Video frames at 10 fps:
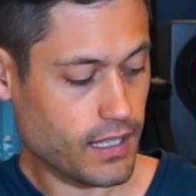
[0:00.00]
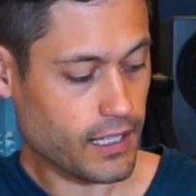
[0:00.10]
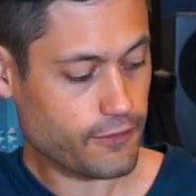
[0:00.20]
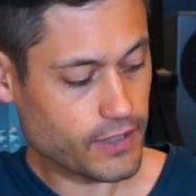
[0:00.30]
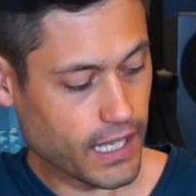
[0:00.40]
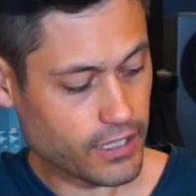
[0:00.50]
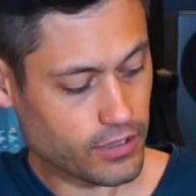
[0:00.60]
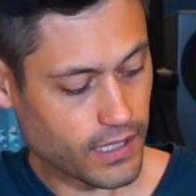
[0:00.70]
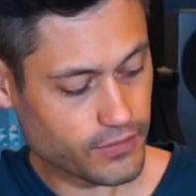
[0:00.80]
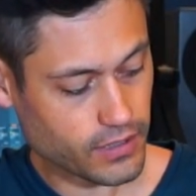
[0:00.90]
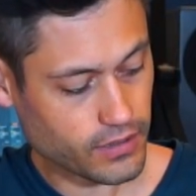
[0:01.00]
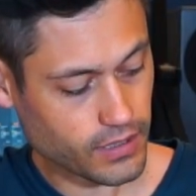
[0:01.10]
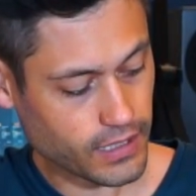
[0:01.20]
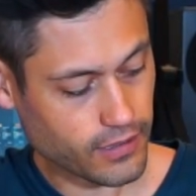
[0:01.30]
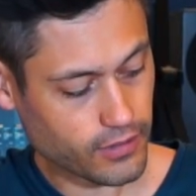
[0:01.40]
If not, you'll have to
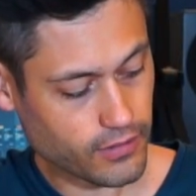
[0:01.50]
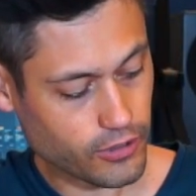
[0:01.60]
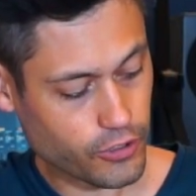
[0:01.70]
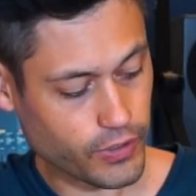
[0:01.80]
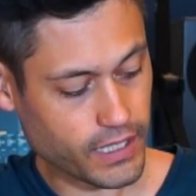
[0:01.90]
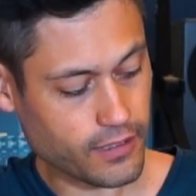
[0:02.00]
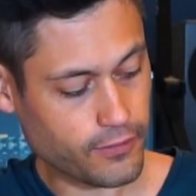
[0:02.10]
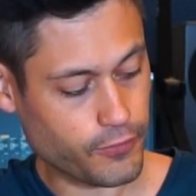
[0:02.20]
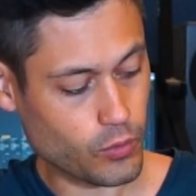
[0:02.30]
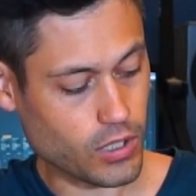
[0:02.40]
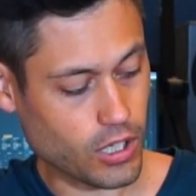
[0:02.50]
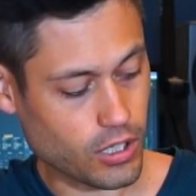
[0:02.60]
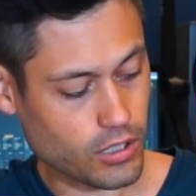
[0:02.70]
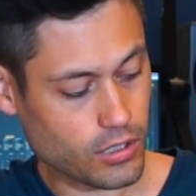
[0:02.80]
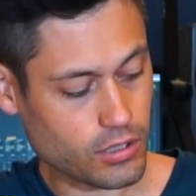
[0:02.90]
get creative if you want
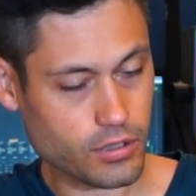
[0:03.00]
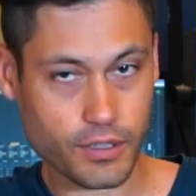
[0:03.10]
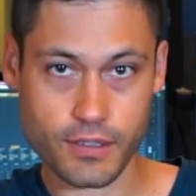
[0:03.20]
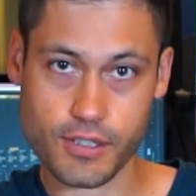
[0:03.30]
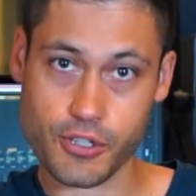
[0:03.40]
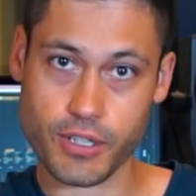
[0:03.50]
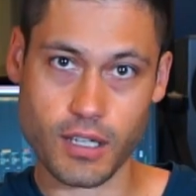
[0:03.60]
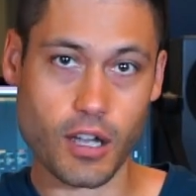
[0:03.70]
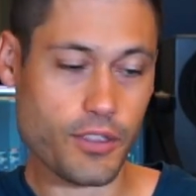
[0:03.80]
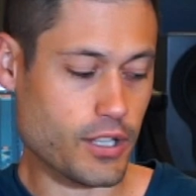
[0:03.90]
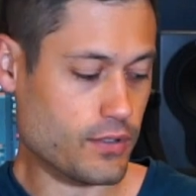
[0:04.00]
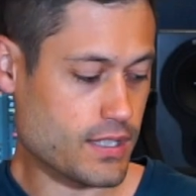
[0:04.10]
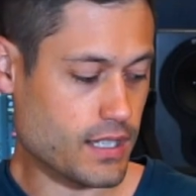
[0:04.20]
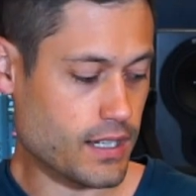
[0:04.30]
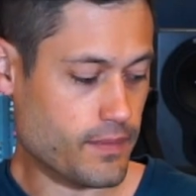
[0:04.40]
all the
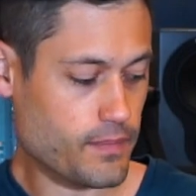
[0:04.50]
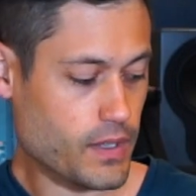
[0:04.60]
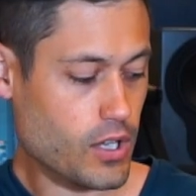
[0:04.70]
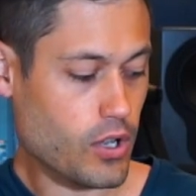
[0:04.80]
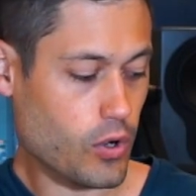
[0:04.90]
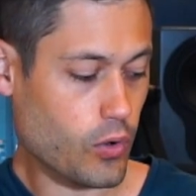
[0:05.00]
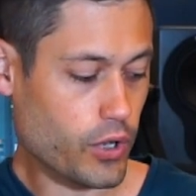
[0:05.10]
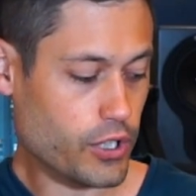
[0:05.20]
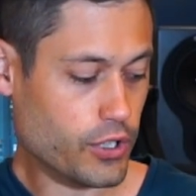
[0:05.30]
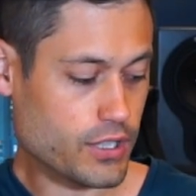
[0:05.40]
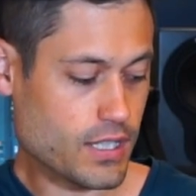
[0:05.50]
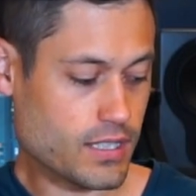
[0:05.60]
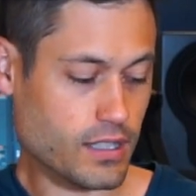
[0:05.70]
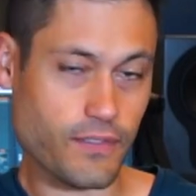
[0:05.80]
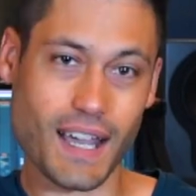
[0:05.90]
notes there. Or you can just
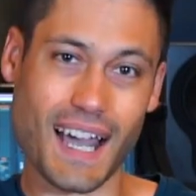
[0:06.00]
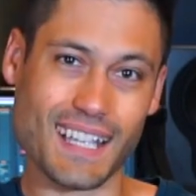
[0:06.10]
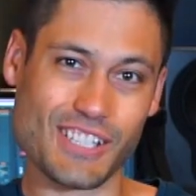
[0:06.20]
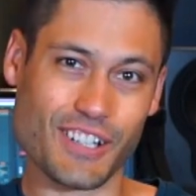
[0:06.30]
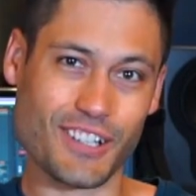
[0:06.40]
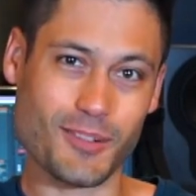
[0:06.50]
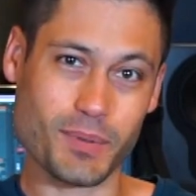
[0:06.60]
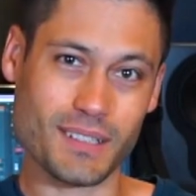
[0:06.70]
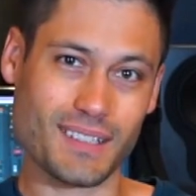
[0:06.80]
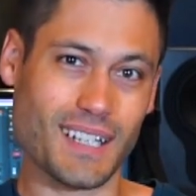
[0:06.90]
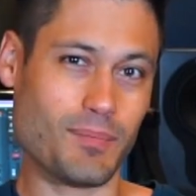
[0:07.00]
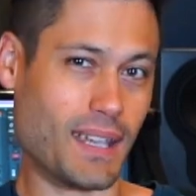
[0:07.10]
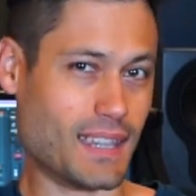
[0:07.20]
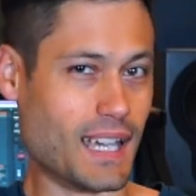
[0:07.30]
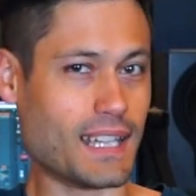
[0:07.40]
leave the high string open and
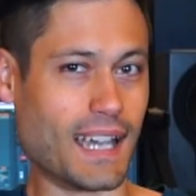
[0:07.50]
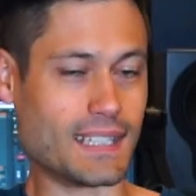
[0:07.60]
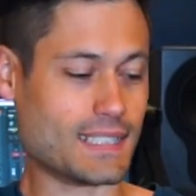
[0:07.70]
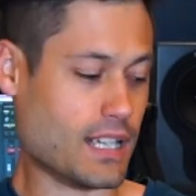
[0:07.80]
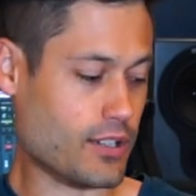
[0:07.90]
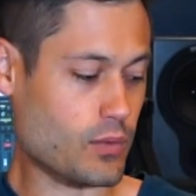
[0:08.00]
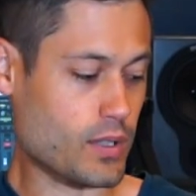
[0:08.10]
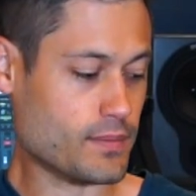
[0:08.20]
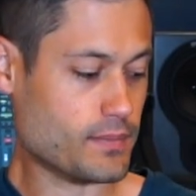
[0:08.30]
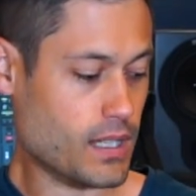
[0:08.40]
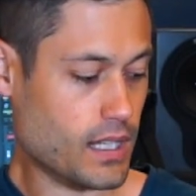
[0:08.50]
make that nice sounding one.